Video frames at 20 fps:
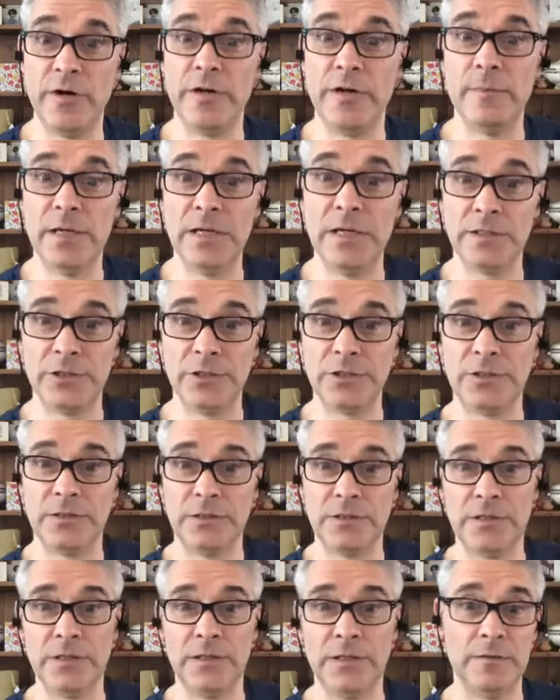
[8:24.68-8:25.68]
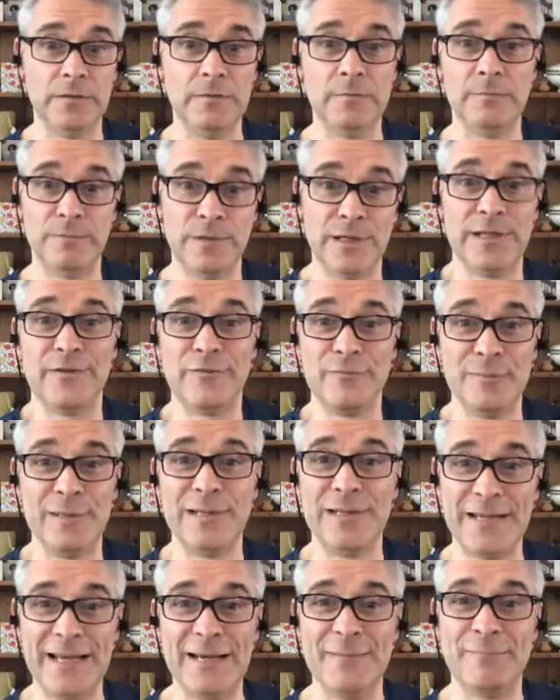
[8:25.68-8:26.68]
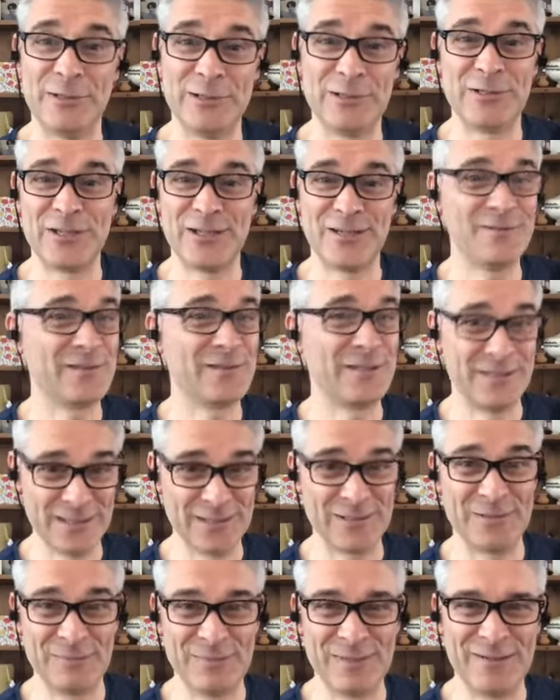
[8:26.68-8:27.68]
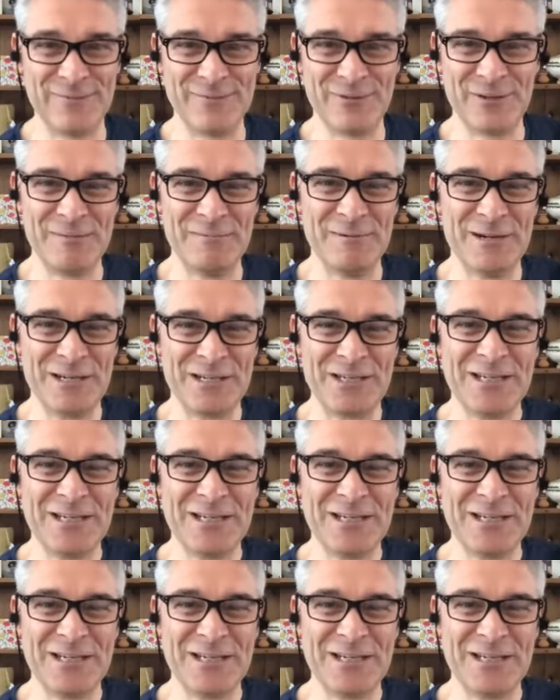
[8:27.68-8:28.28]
much. And believe me, the ambulance service doesn't pay very much.